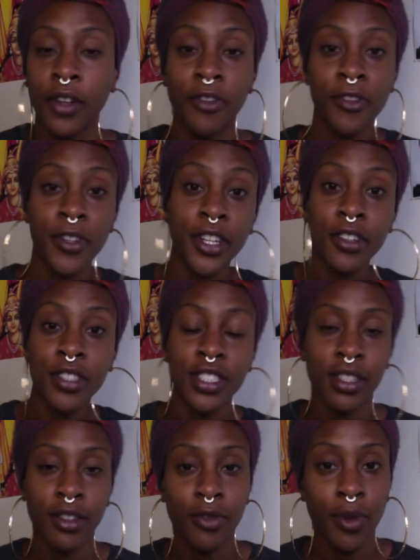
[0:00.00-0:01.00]
Free
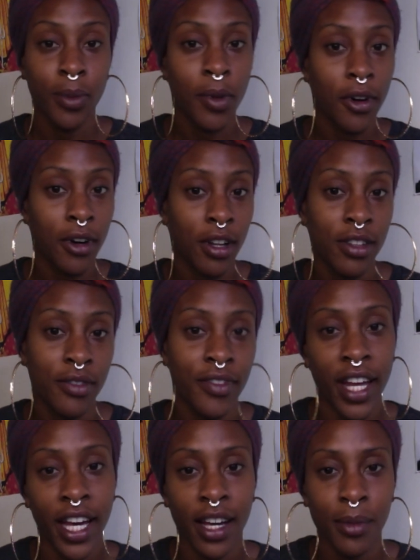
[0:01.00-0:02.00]
yourself from all of
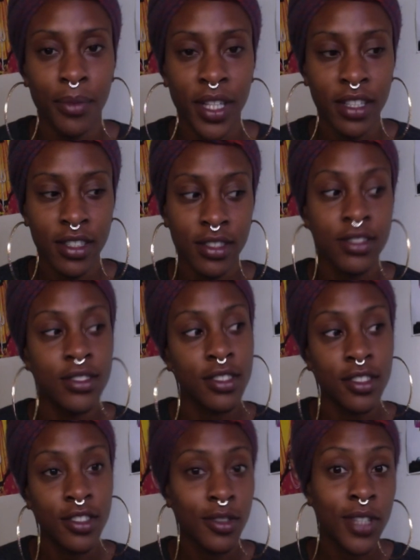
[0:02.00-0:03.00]
that, because
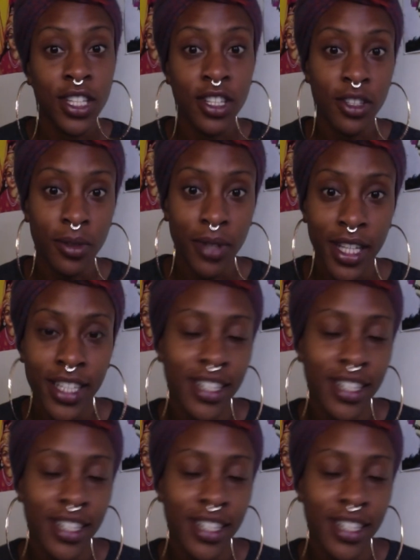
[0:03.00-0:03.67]
you can do it.